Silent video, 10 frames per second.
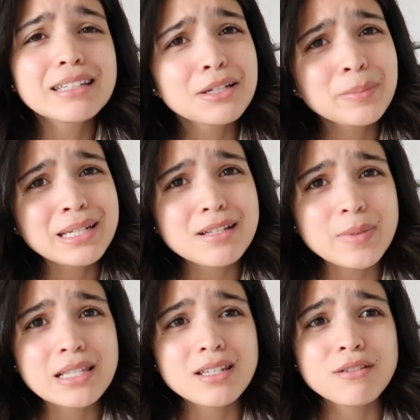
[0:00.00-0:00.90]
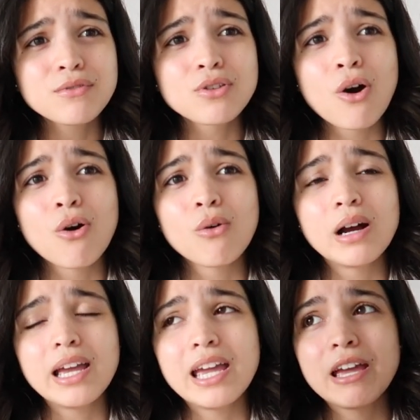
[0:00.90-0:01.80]
a little bit expensive so
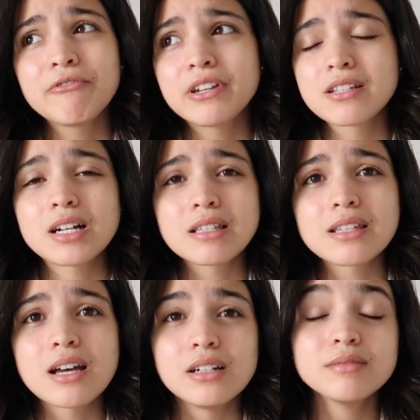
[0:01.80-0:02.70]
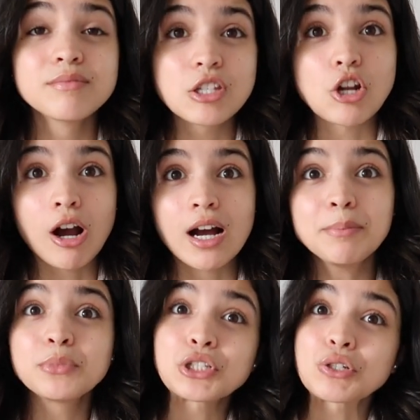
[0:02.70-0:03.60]
if it is on sale stock
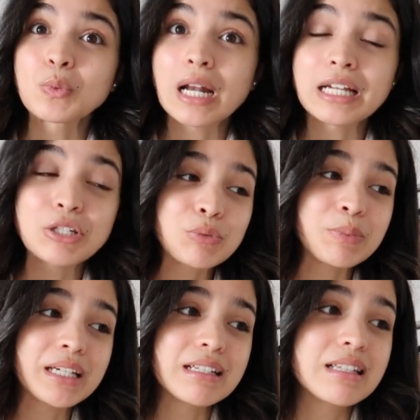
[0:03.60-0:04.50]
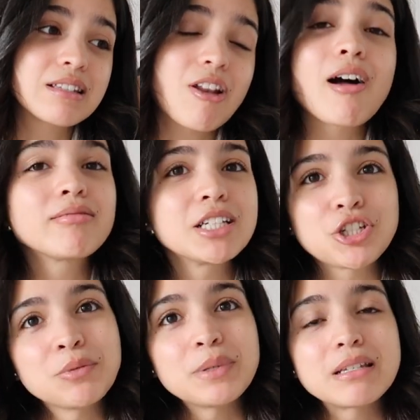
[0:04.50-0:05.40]
up which is what i because it's not the
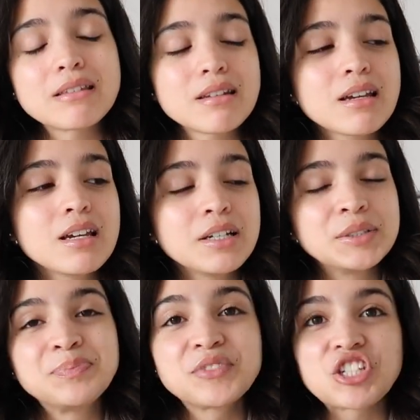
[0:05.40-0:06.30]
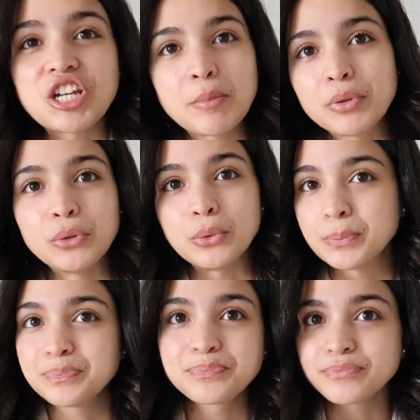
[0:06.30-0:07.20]
cheapest shampoo
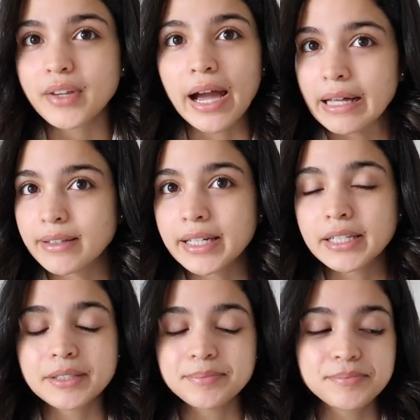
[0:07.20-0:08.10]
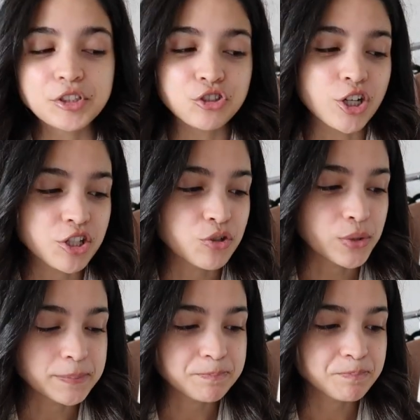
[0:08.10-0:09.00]
at like your
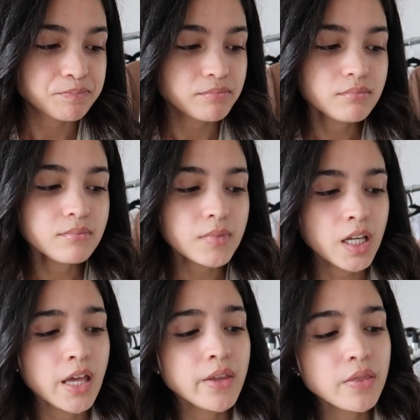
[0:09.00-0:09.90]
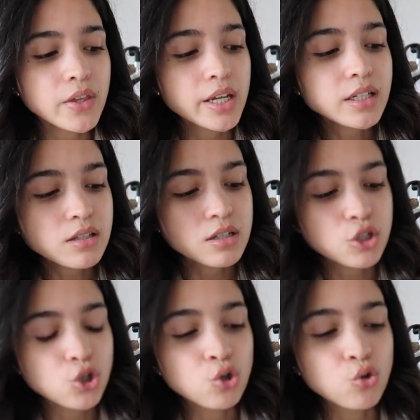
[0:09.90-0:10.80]
drugstore and then the next
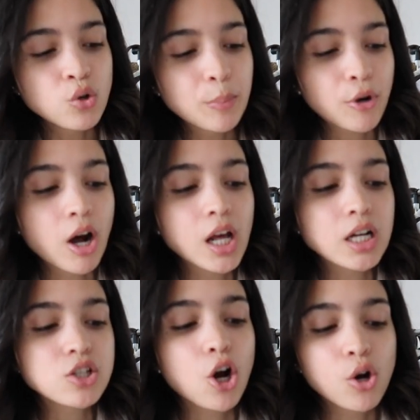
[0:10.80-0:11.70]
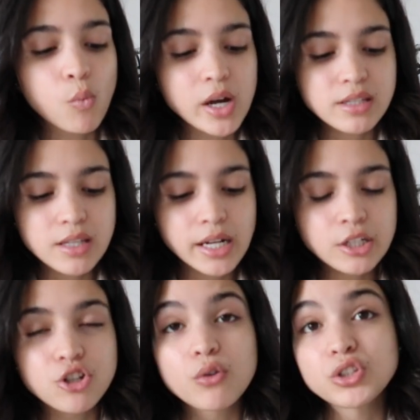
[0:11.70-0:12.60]
two products are ones that i
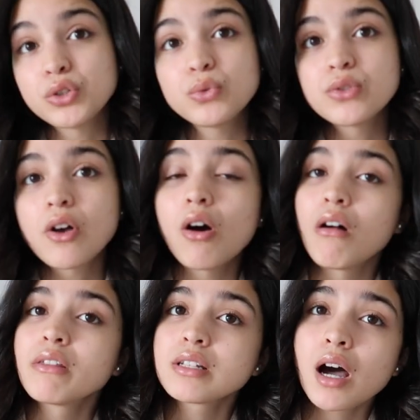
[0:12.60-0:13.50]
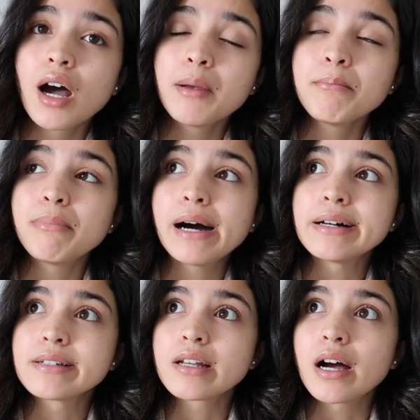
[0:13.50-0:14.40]
don't use all the time
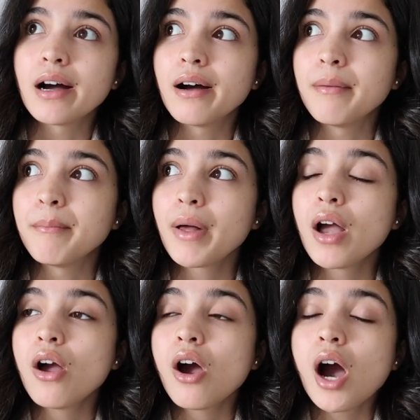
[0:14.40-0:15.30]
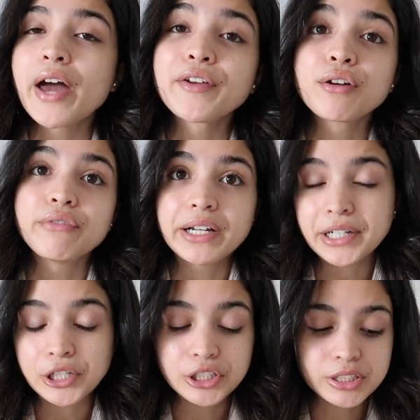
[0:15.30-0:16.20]
but um I think are
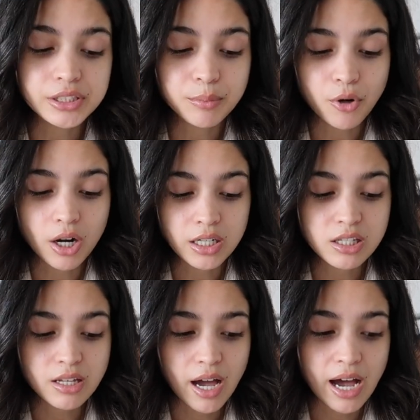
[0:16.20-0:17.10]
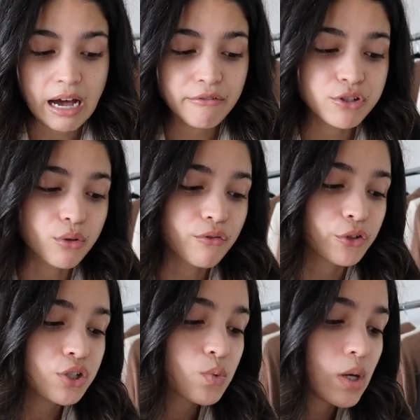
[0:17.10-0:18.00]
very good products to have. So the
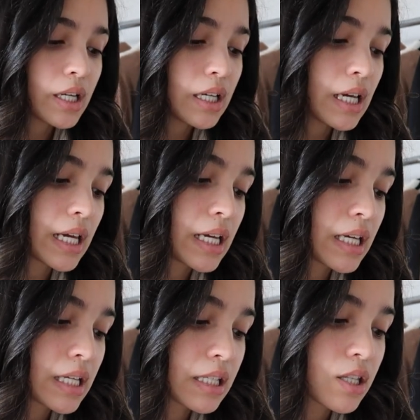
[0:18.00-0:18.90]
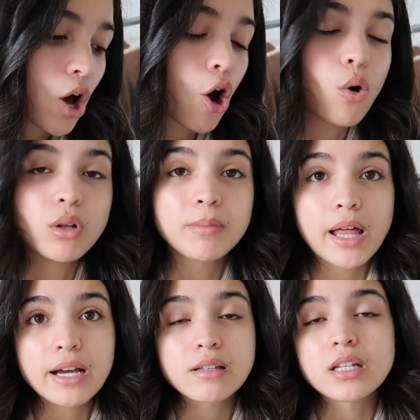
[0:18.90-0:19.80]
first one is Olaplex.